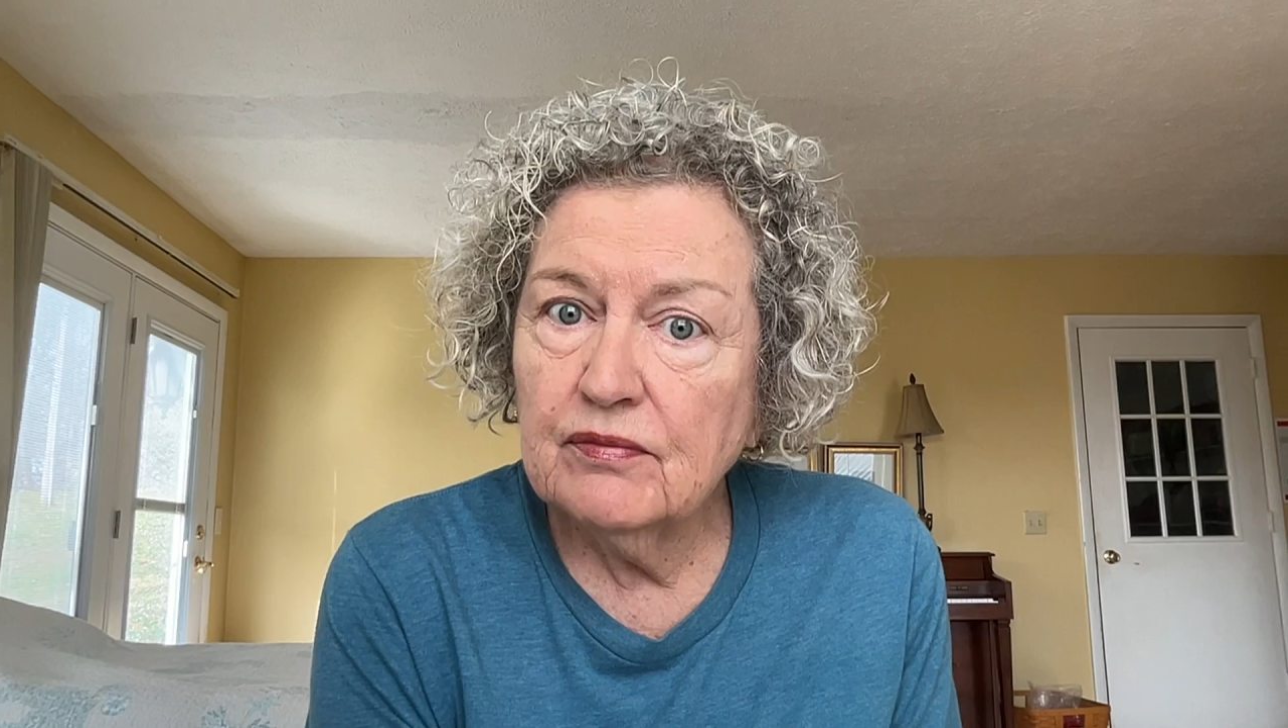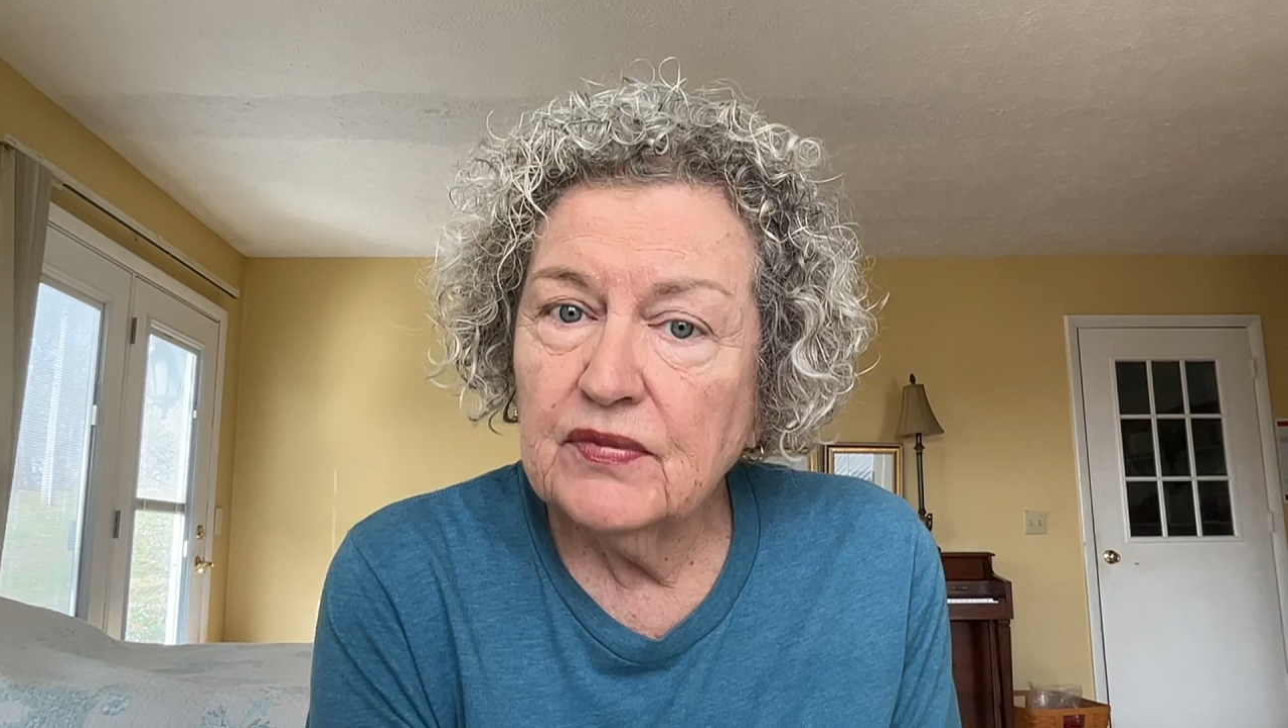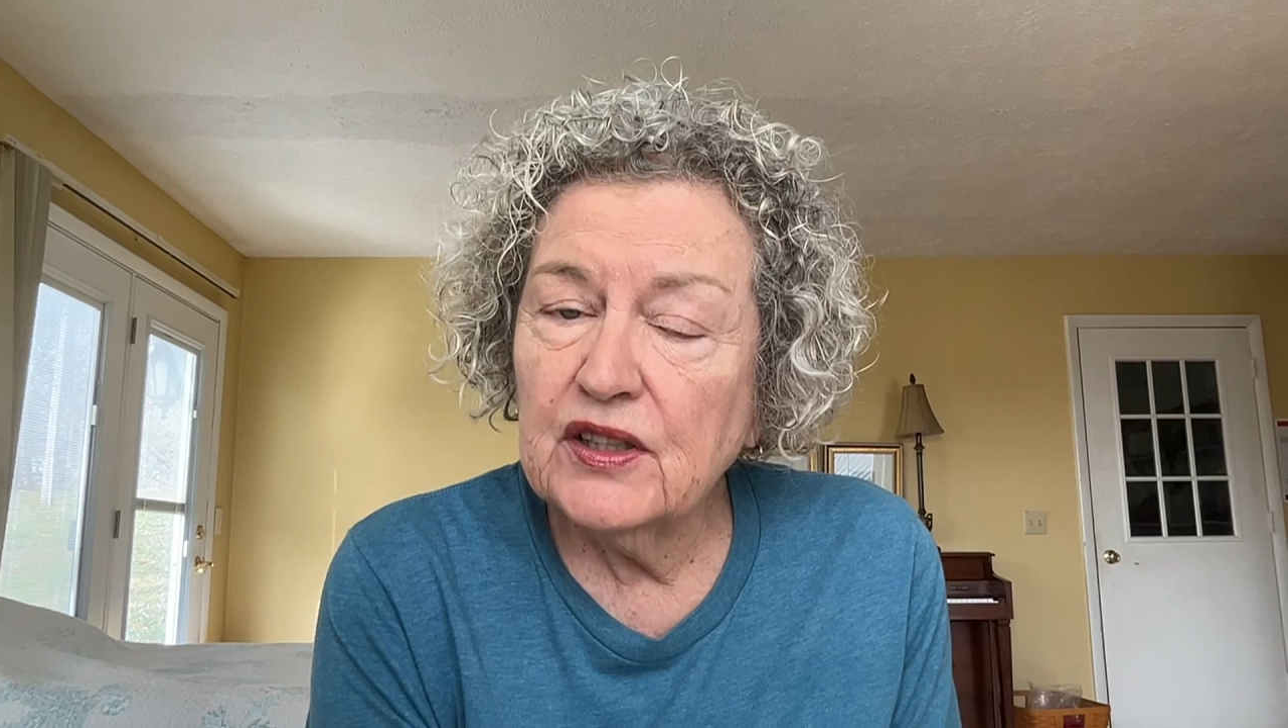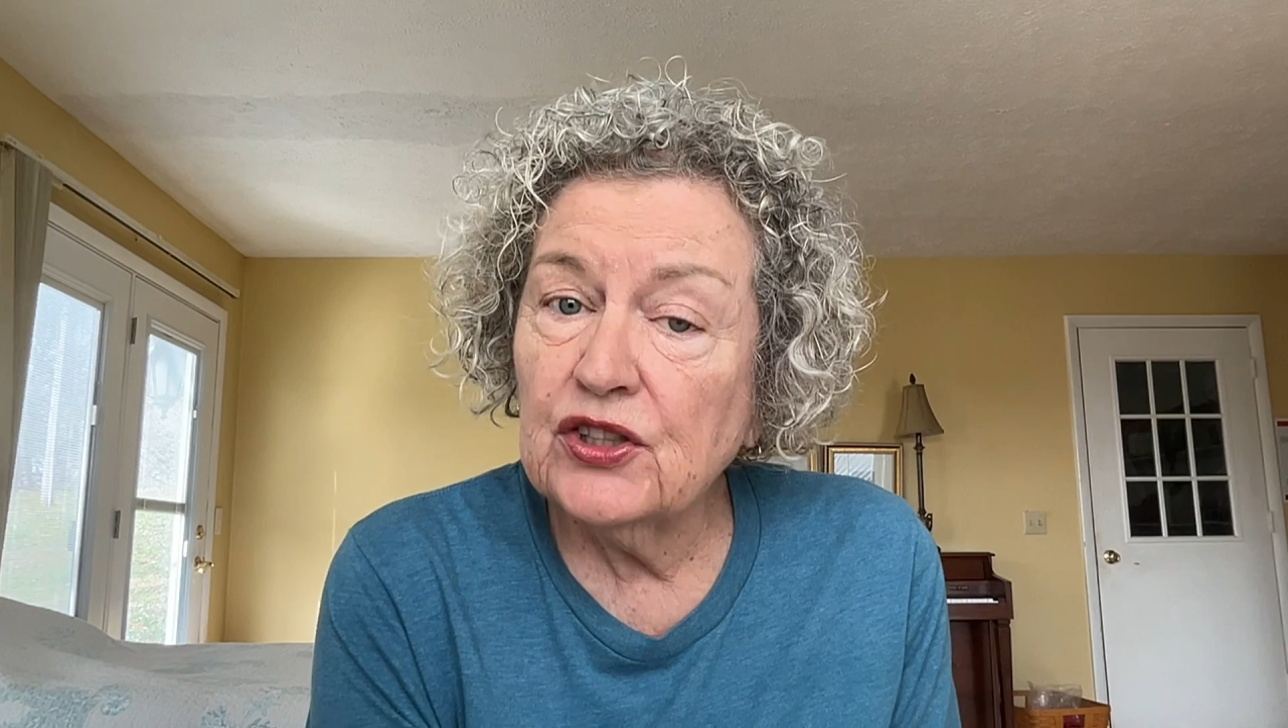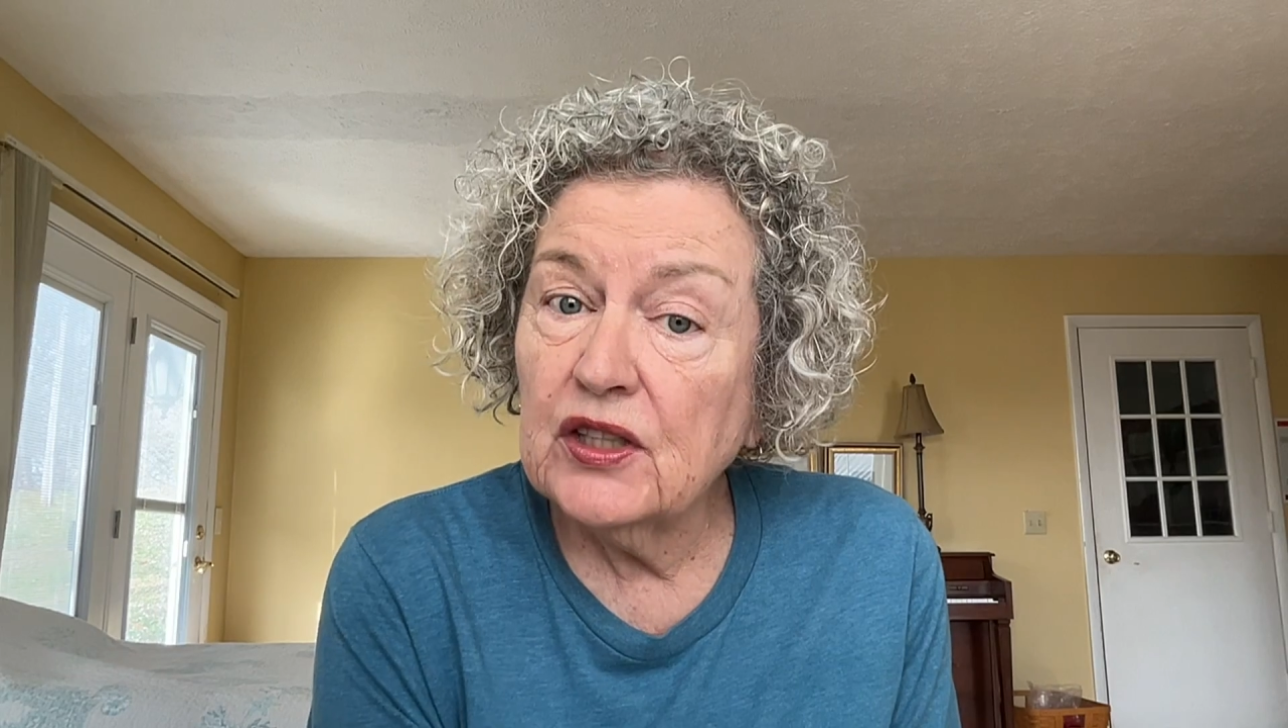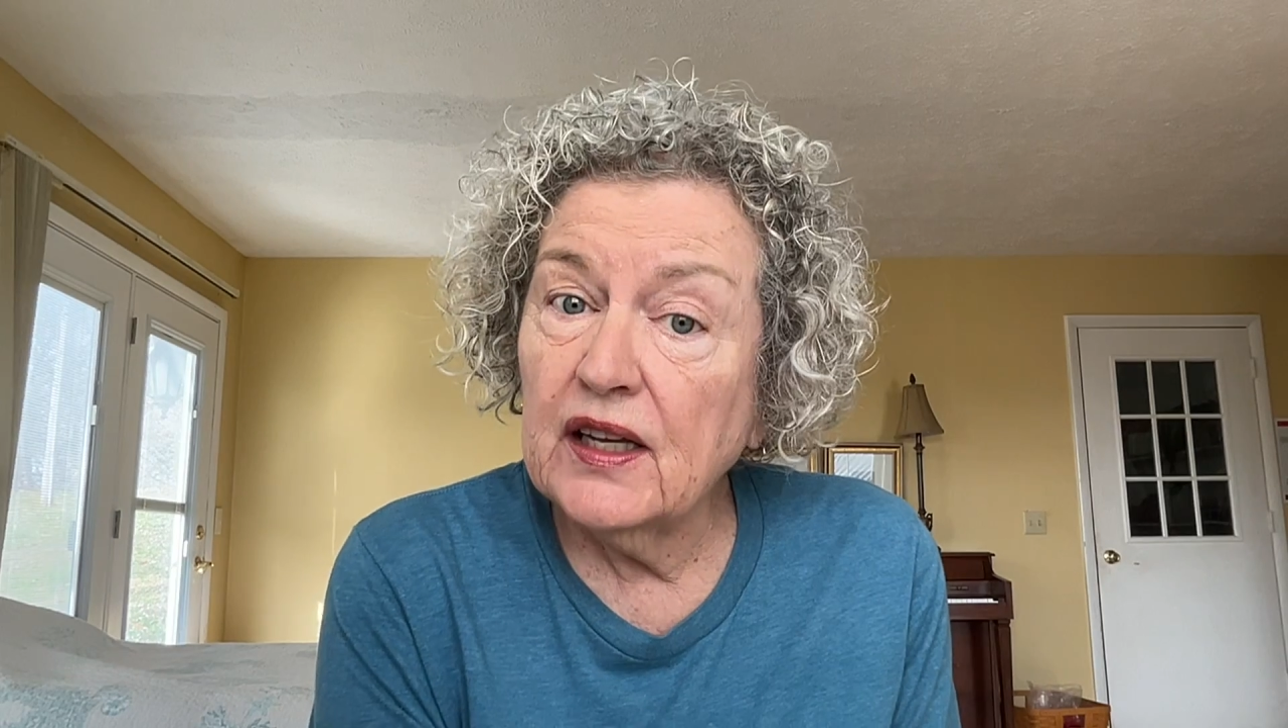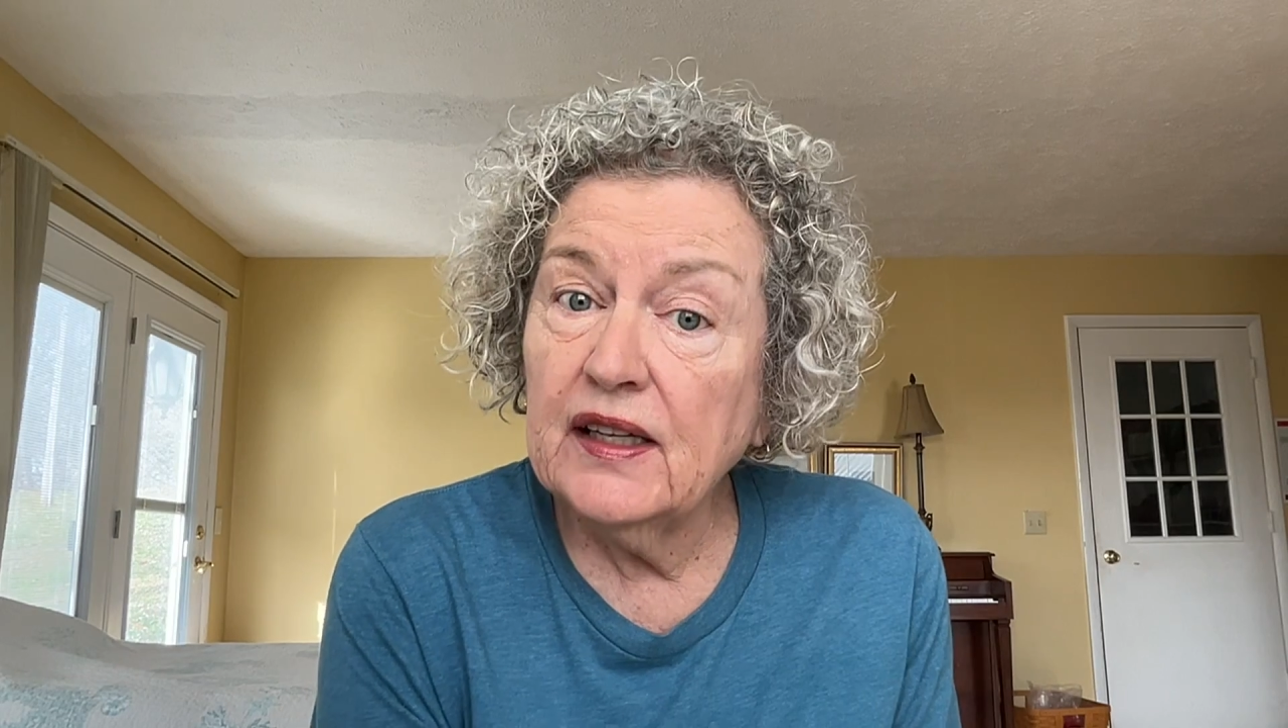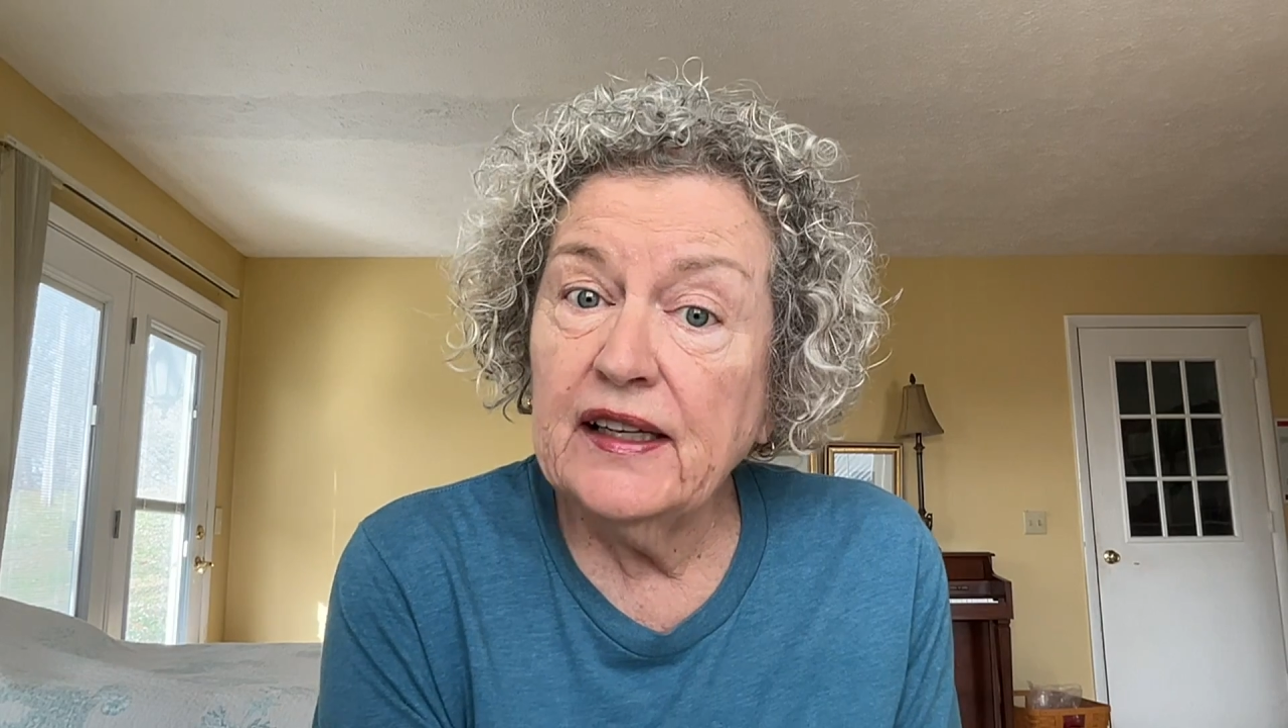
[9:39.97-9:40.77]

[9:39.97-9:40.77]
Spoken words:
the sun